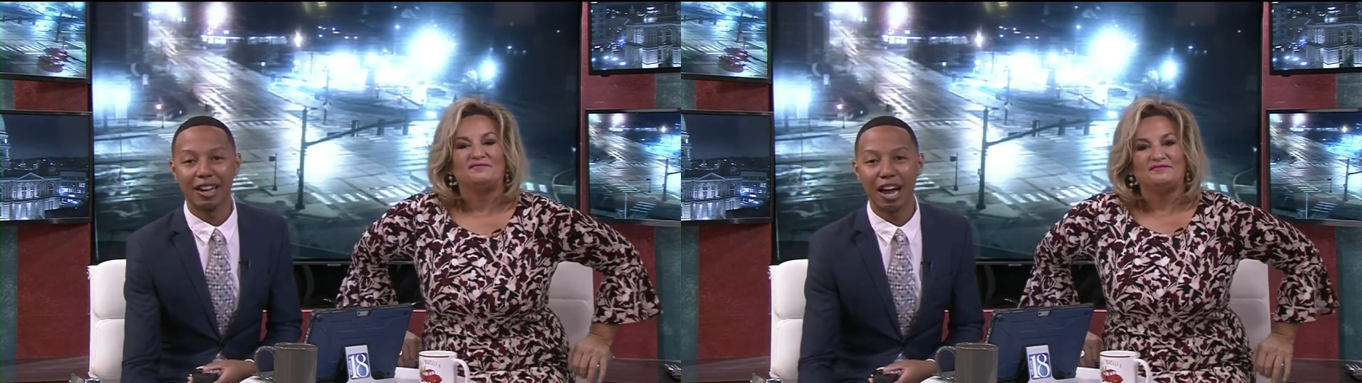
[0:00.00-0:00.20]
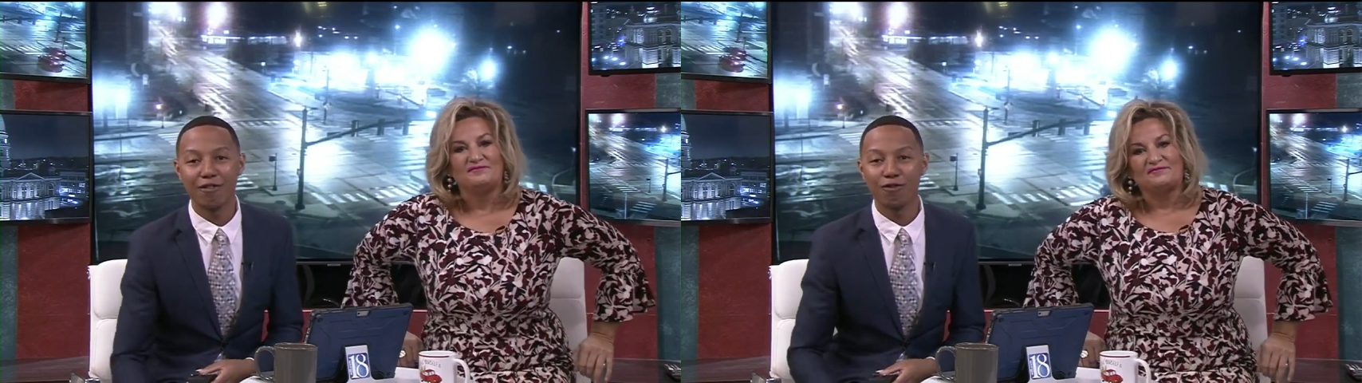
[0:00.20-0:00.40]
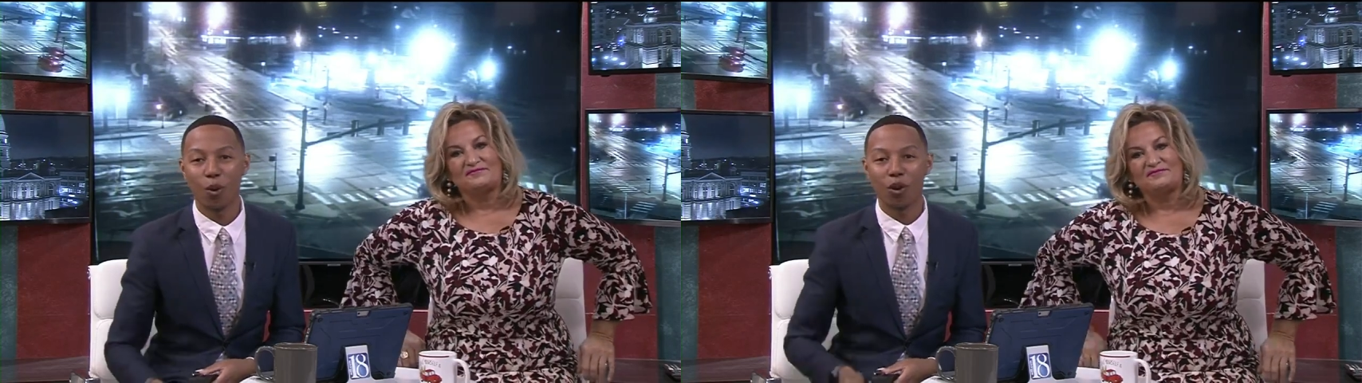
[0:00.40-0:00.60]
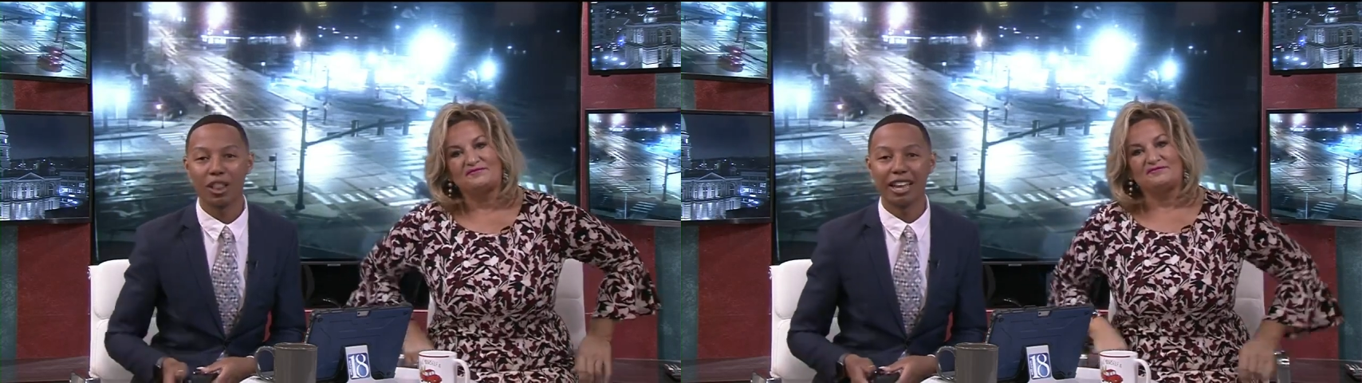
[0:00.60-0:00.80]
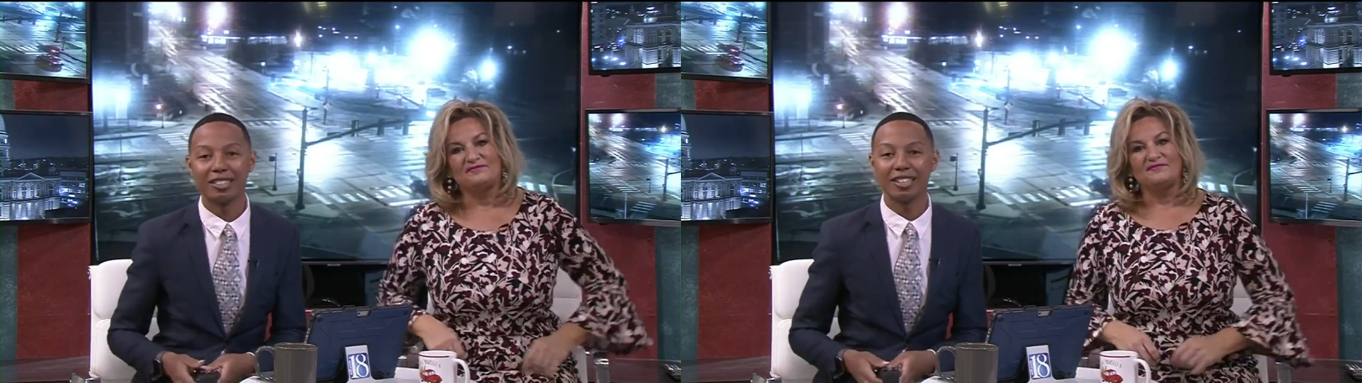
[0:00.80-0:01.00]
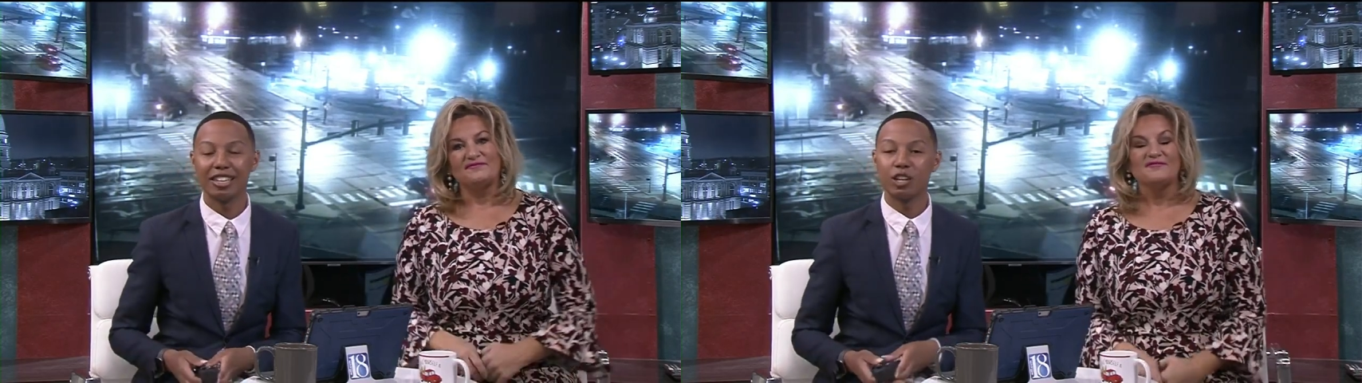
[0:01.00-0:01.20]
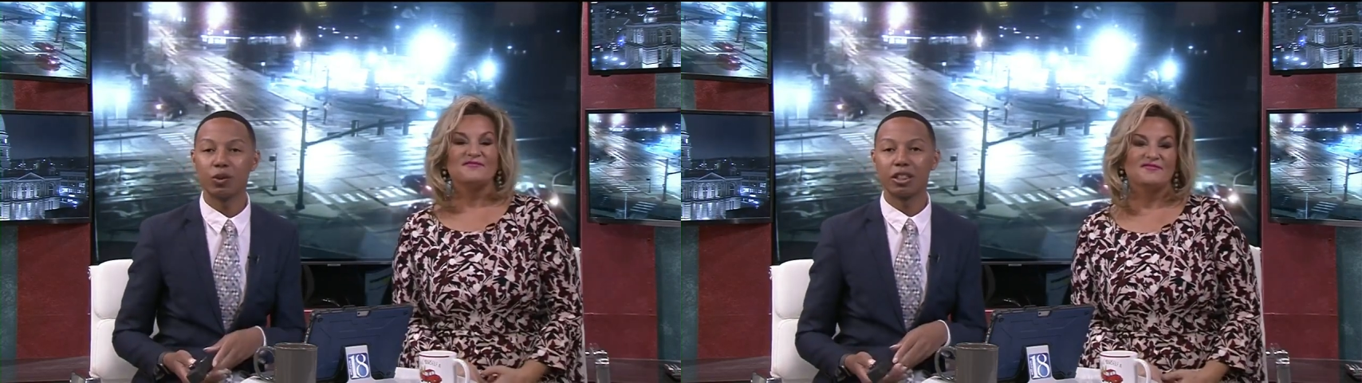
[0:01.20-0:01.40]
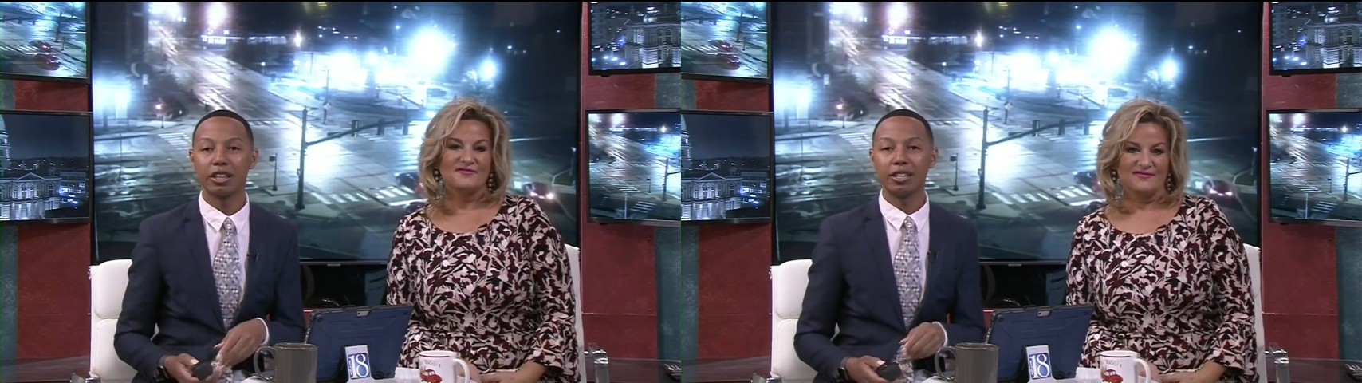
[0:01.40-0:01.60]
Speaker 1: time for Let's Eat with
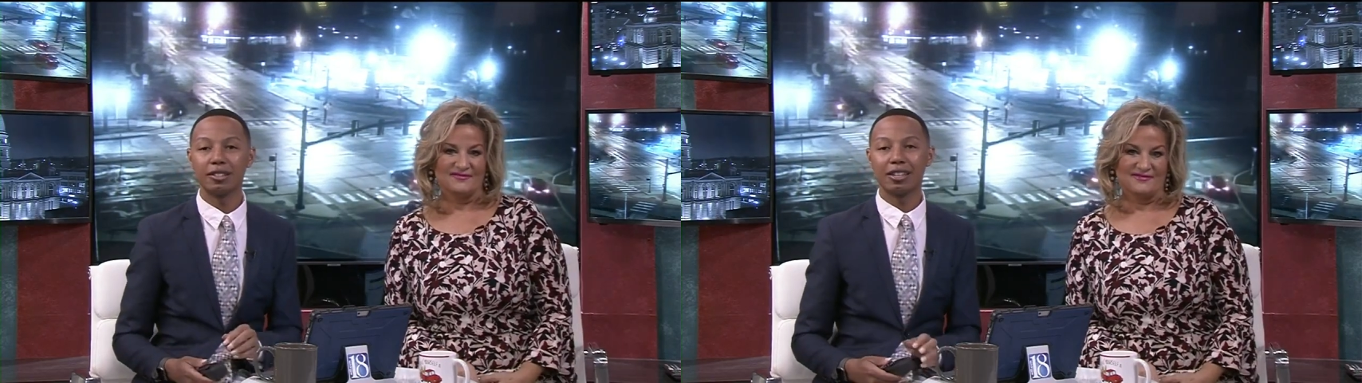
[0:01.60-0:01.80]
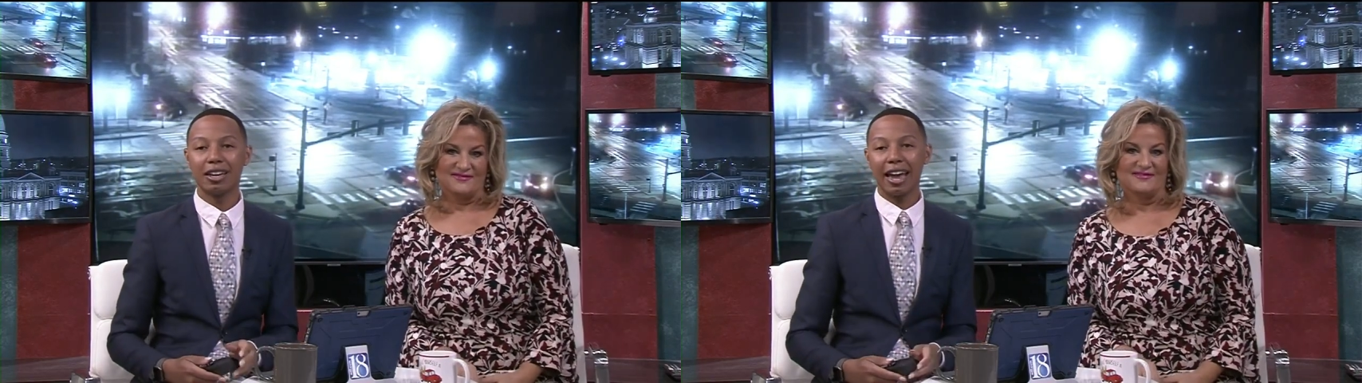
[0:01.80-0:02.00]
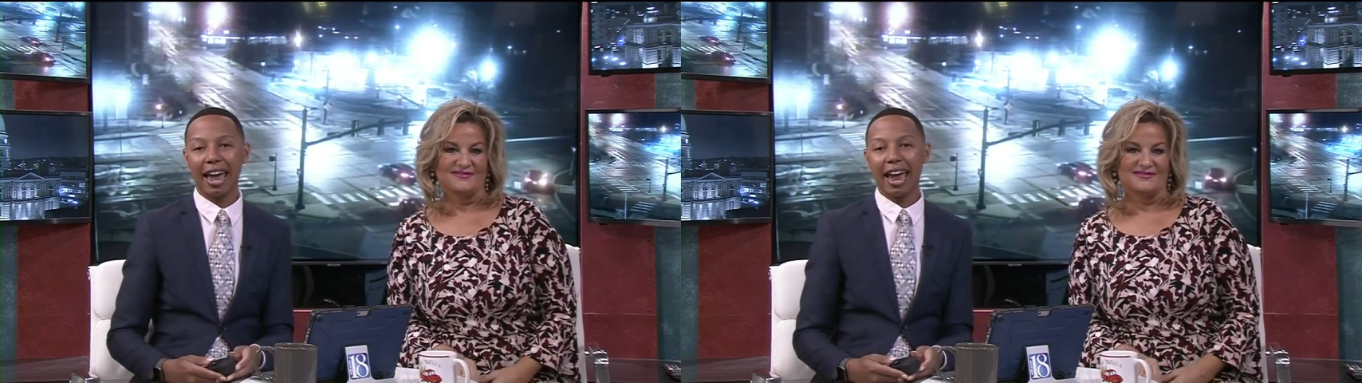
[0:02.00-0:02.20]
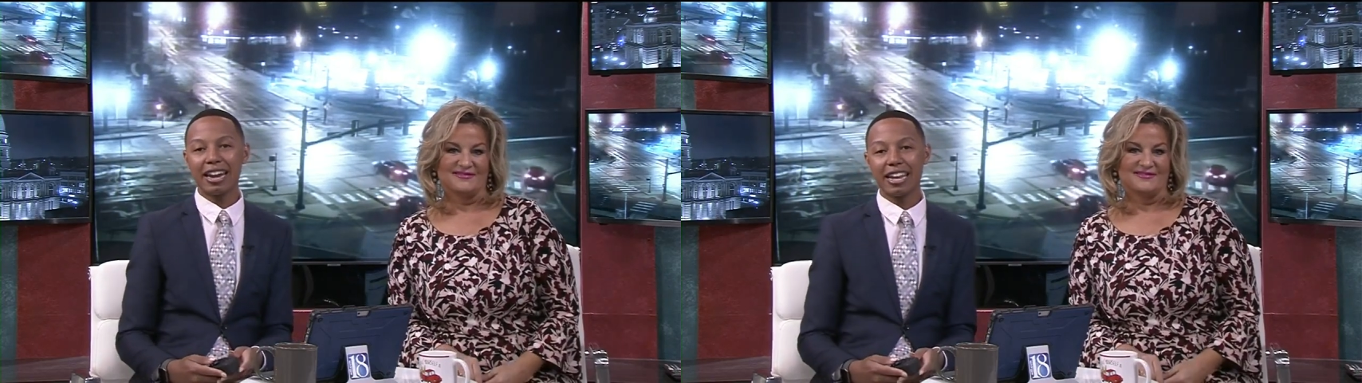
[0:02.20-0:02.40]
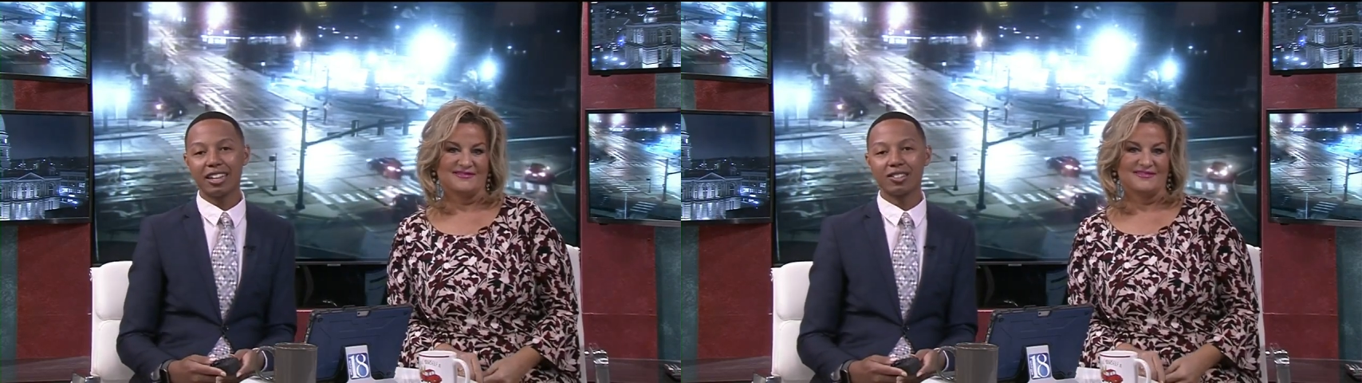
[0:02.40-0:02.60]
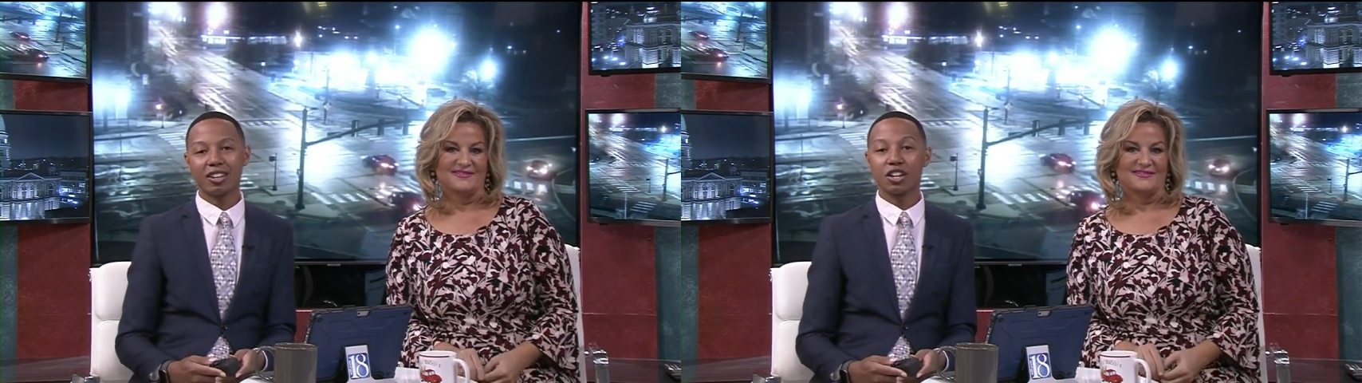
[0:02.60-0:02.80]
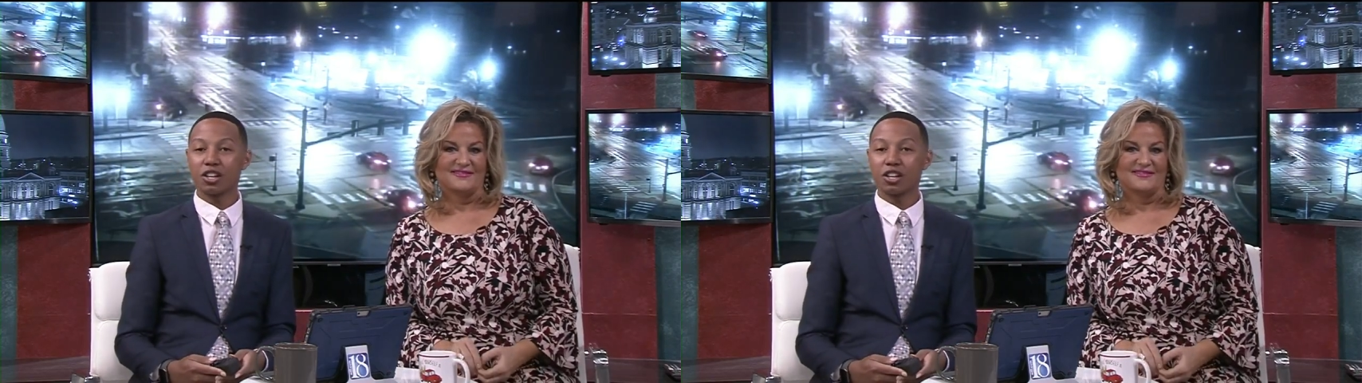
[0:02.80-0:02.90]
Lisa, and it's a